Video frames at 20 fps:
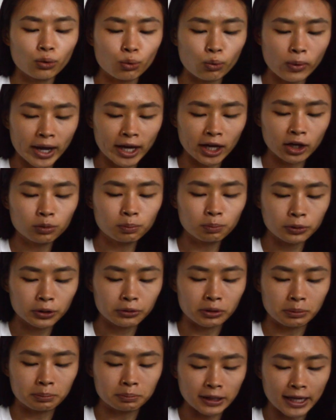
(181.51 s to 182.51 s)
whale blew
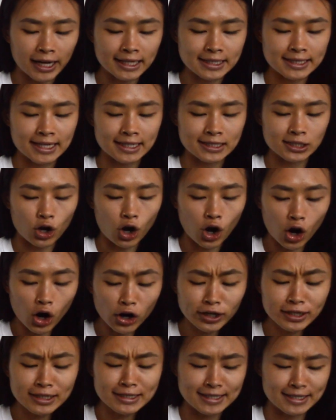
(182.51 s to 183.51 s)
a blast as
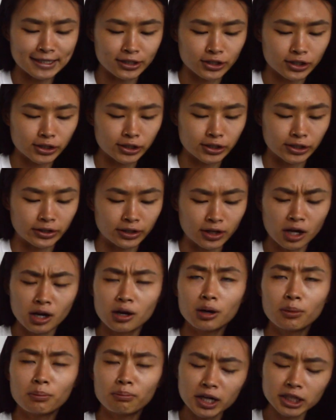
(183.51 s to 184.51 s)
hard as he could,
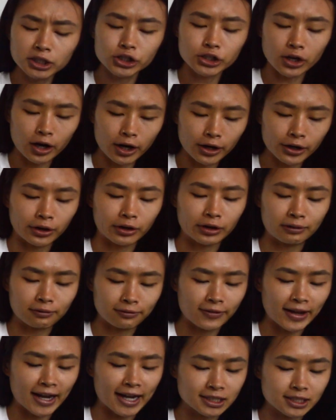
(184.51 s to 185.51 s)
much harder, in
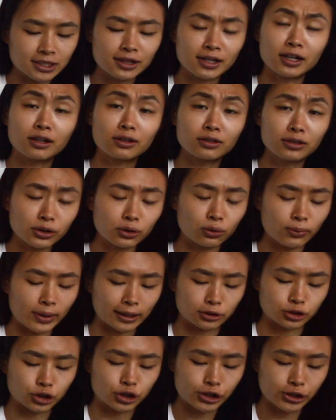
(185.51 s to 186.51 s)
fact, than a little
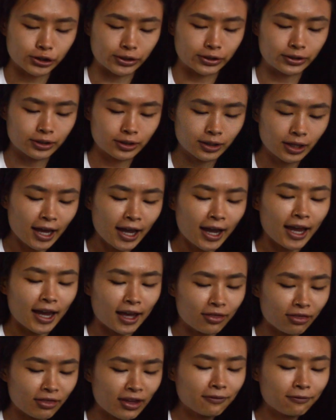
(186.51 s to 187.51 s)
whale should.
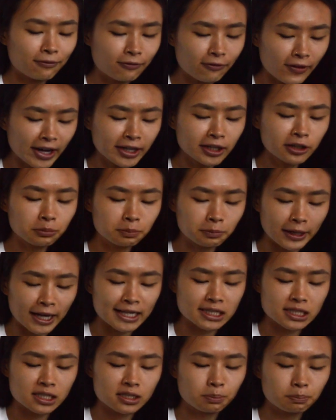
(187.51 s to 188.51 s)
And that final
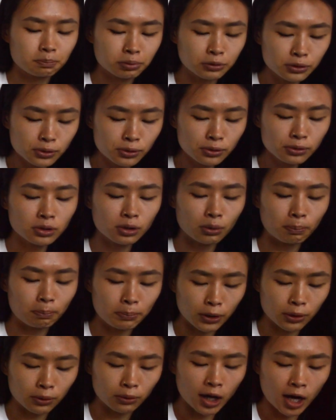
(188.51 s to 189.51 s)
blast blew the
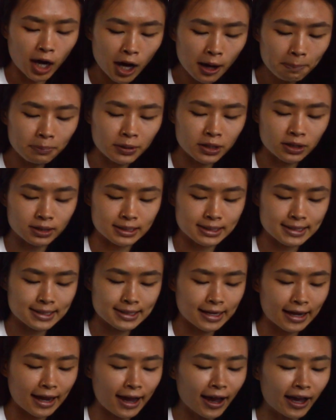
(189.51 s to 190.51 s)
boat up in the
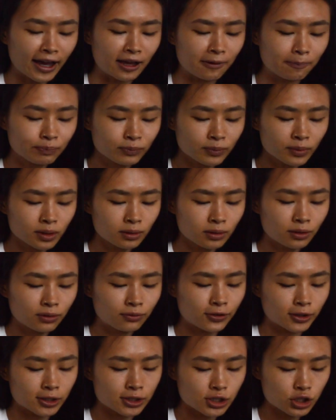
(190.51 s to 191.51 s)
sky,
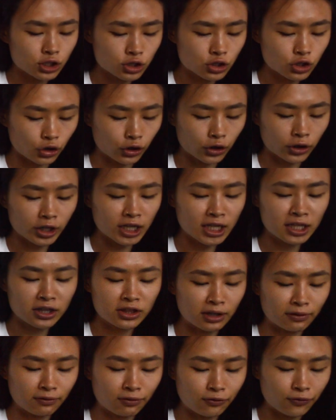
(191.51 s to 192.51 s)
first 30,
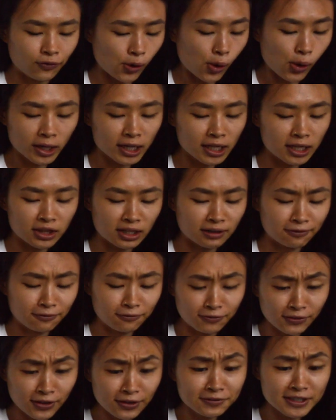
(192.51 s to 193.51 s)
then 40, then
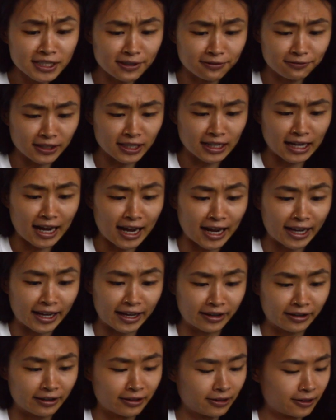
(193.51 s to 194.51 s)
50 feet
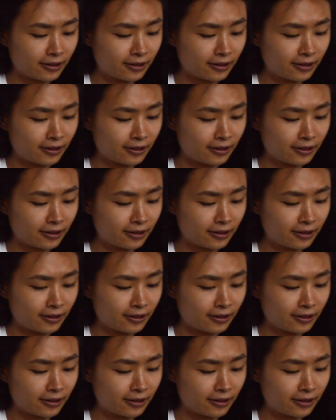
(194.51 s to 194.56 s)
high.